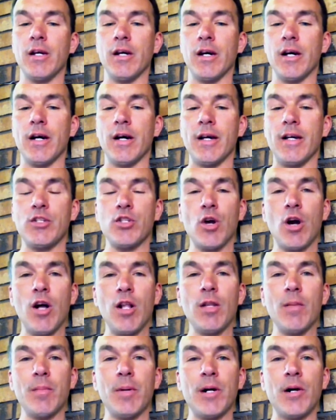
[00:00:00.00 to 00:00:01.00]
It's
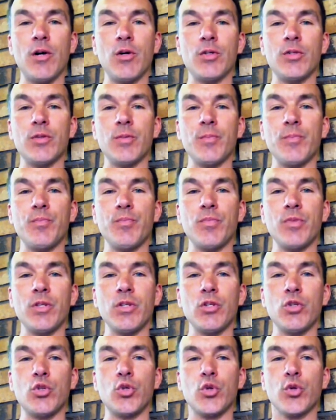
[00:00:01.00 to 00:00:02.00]
all about
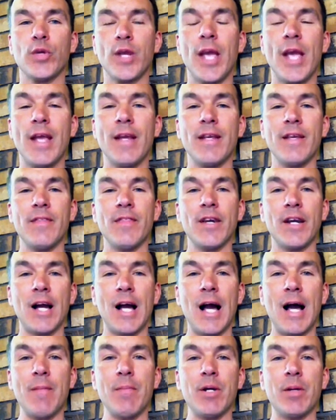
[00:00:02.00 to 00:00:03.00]
creating the
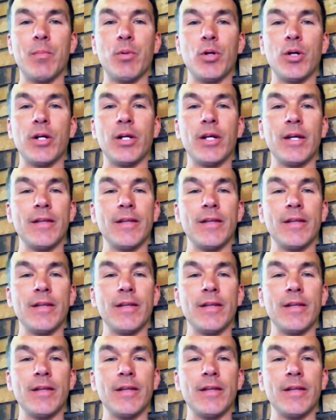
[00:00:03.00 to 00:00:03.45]
comic book,